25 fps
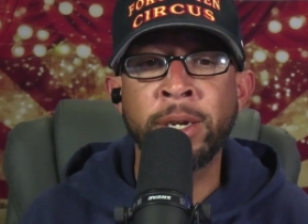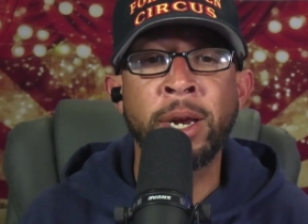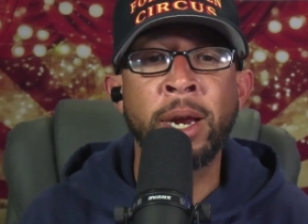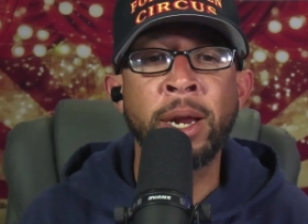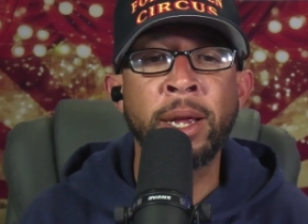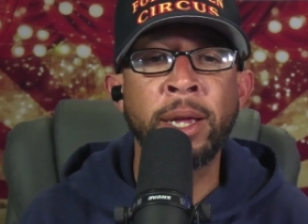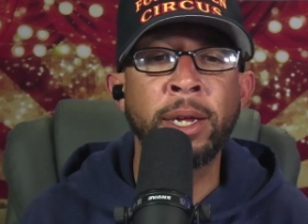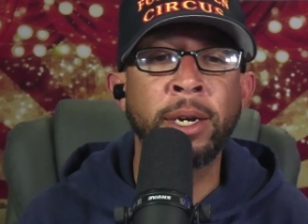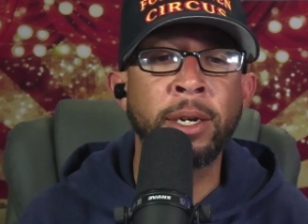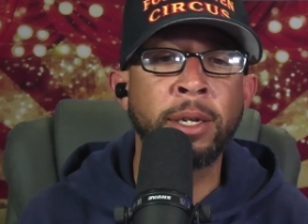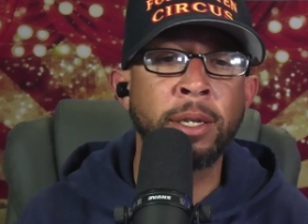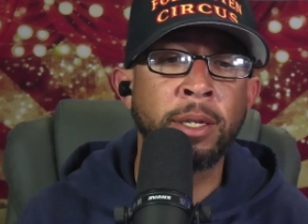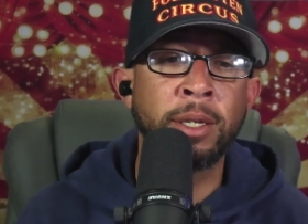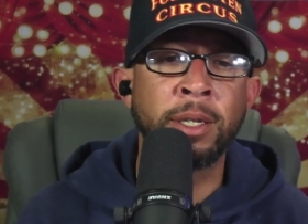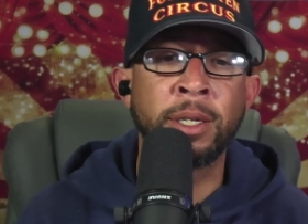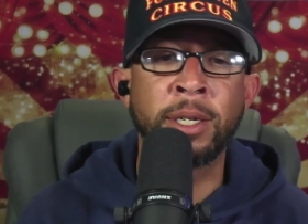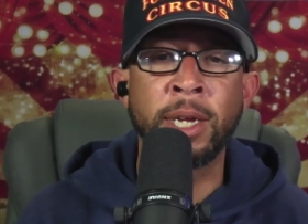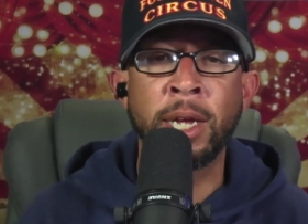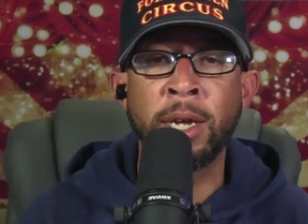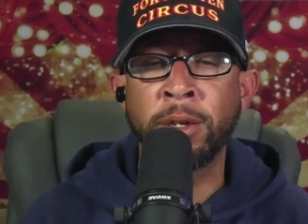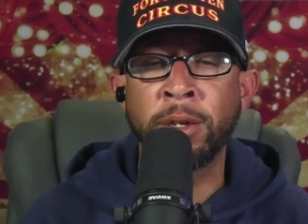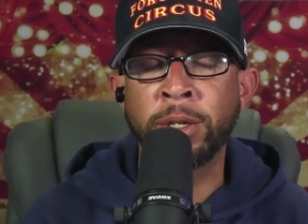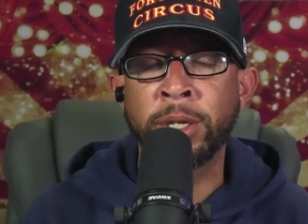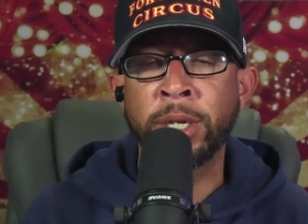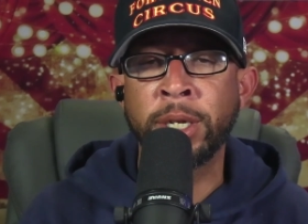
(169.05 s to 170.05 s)
And I get to the
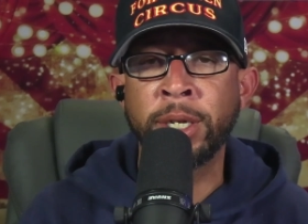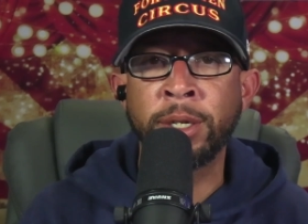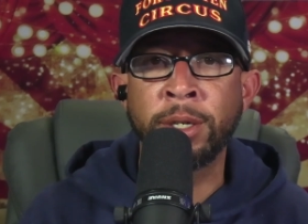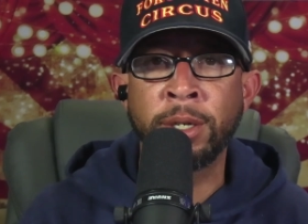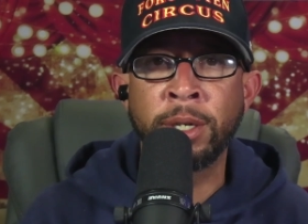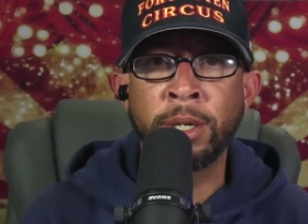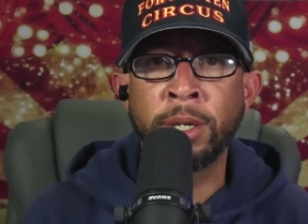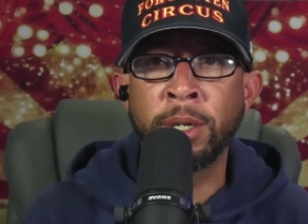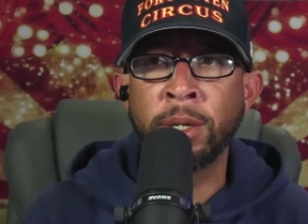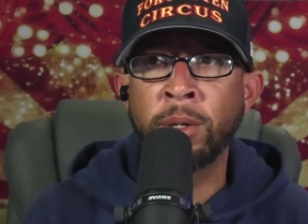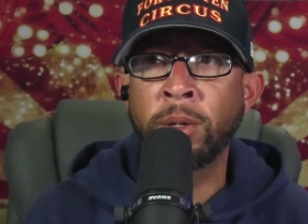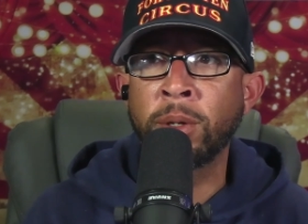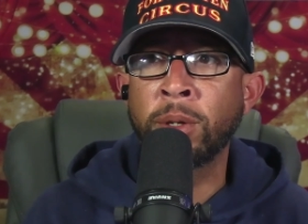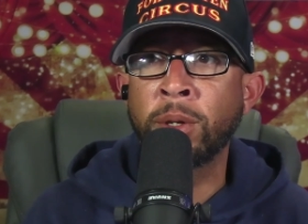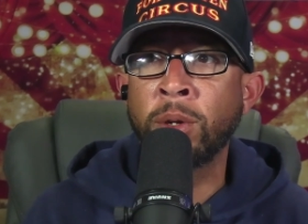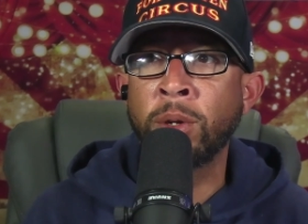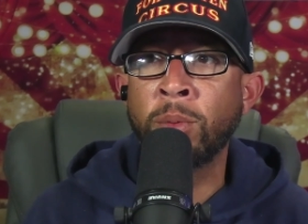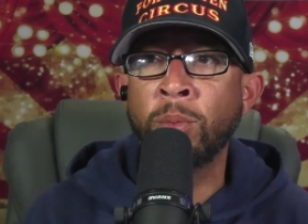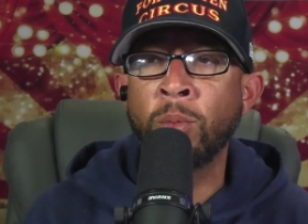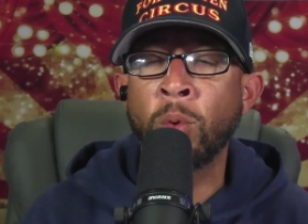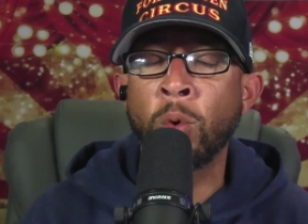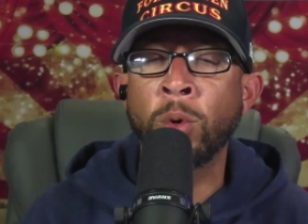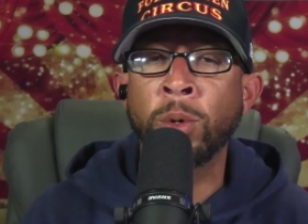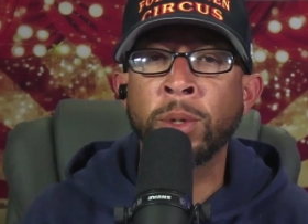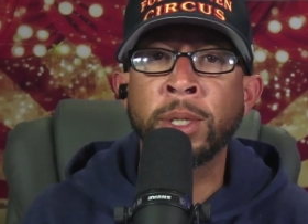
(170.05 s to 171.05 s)
soundstage, you can do
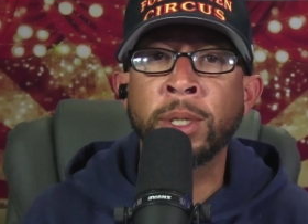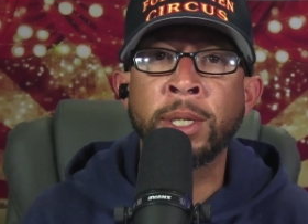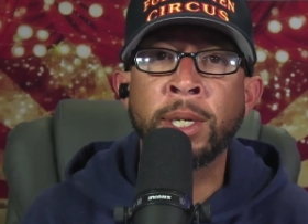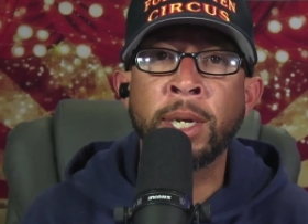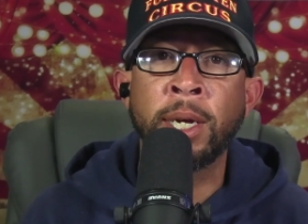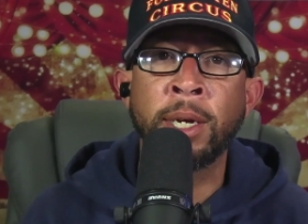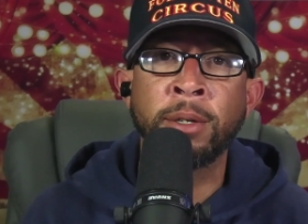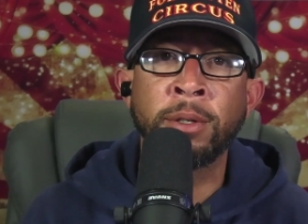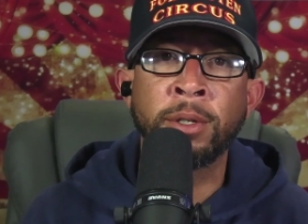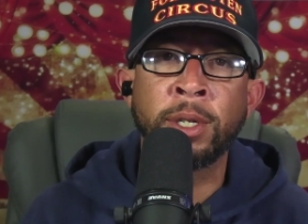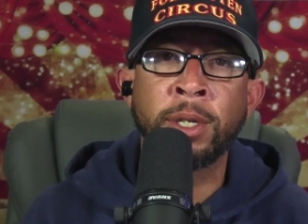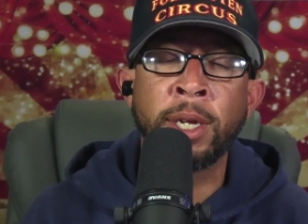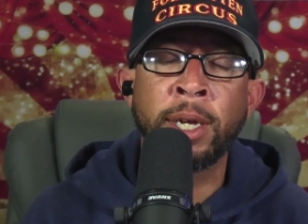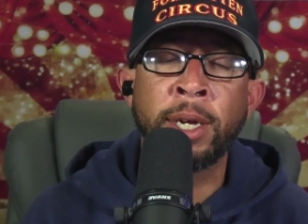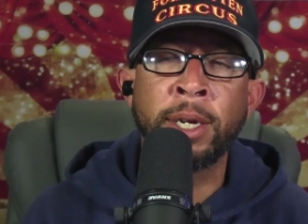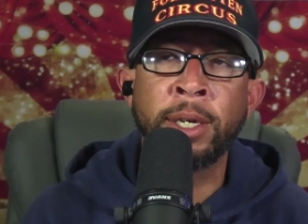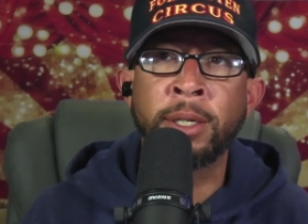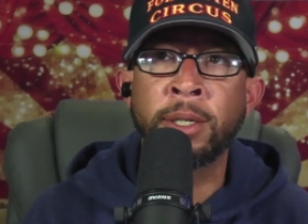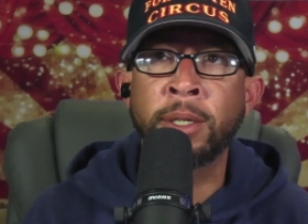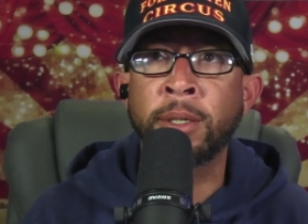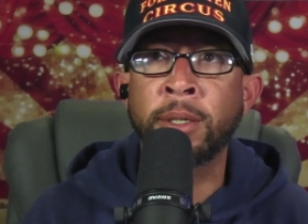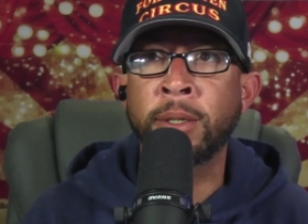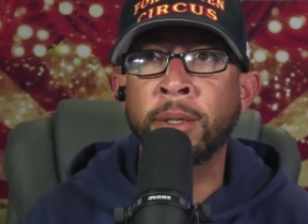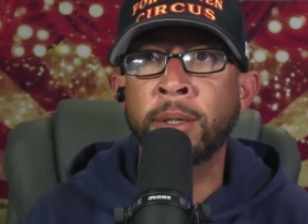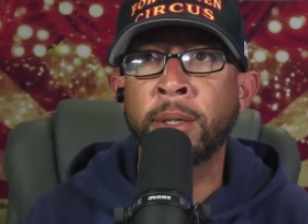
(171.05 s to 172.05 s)
more with the
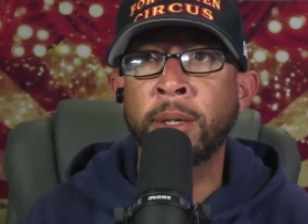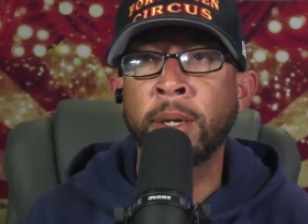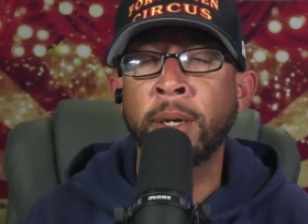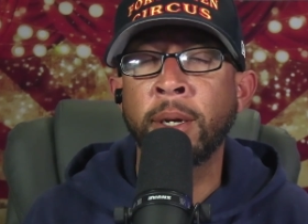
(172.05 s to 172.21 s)
soundstage, and